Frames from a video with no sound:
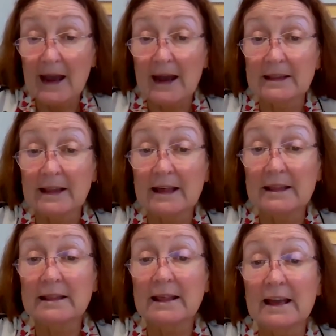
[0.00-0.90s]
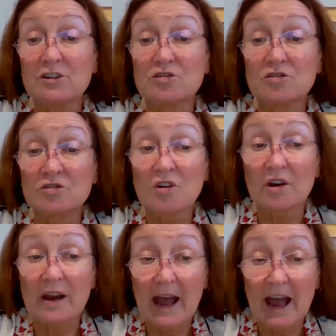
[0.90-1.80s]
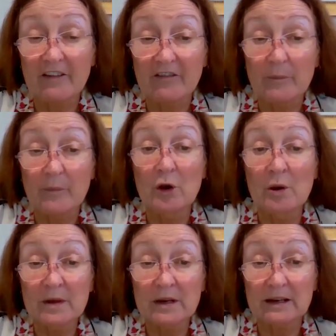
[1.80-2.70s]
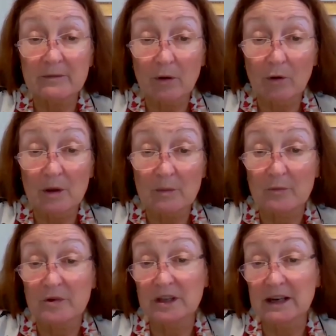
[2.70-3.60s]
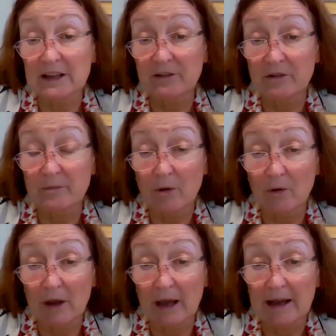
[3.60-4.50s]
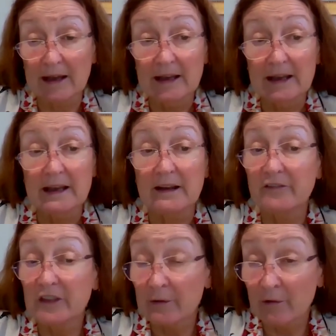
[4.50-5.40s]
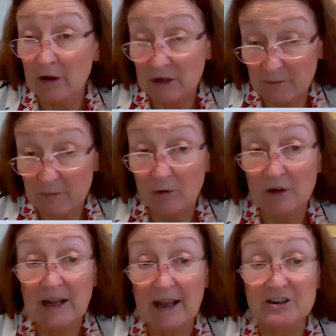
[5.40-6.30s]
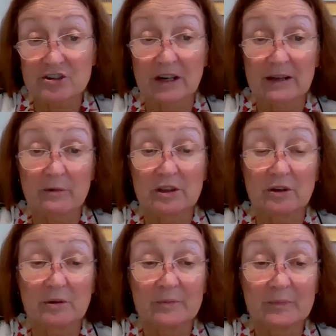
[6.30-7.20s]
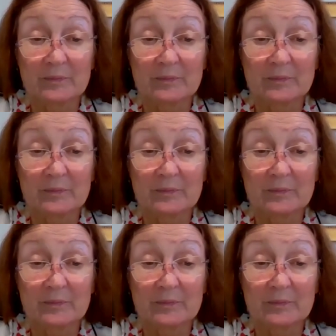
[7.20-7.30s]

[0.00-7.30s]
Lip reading: and that they do not have permanent employment with another employer if they were only employed casually with you.